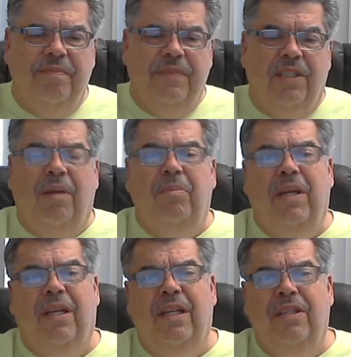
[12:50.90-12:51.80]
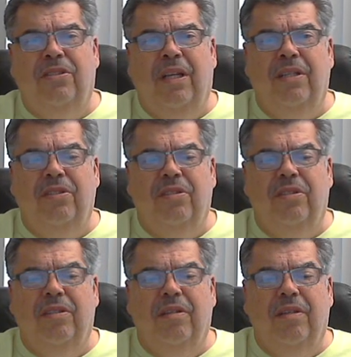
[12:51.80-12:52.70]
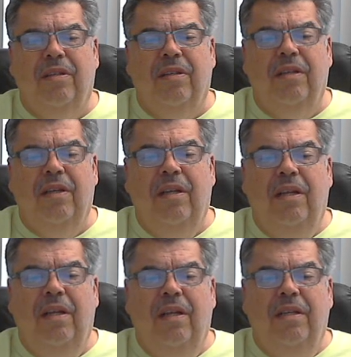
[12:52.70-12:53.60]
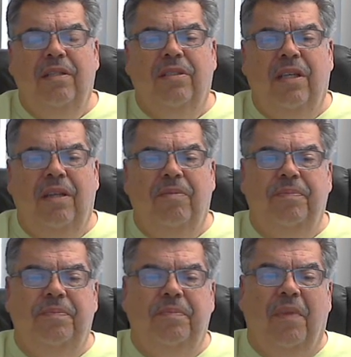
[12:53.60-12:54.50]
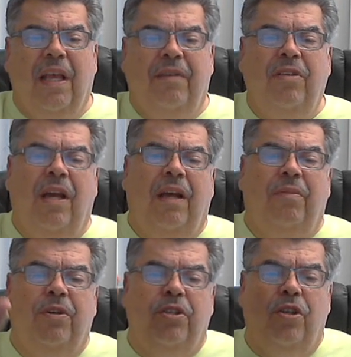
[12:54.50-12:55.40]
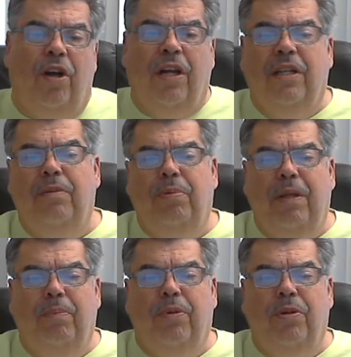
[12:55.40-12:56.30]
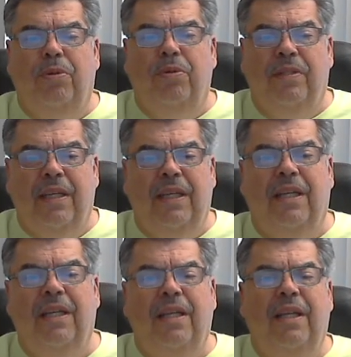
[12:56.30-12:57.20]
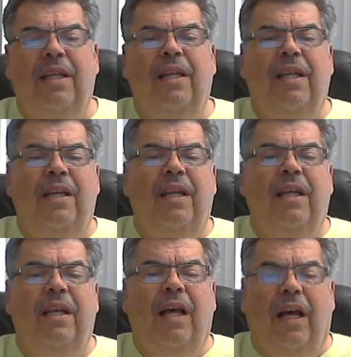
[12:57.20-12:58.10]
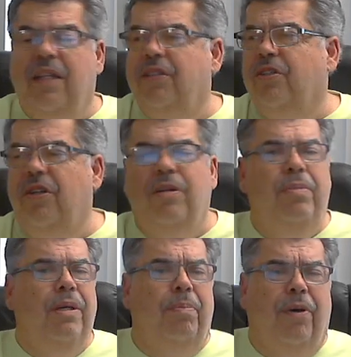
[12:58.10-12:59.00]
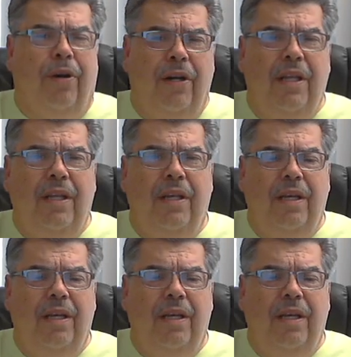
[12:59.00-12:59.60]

Does that make any sense? See, have you ever talked to people who think hell is going to be a party?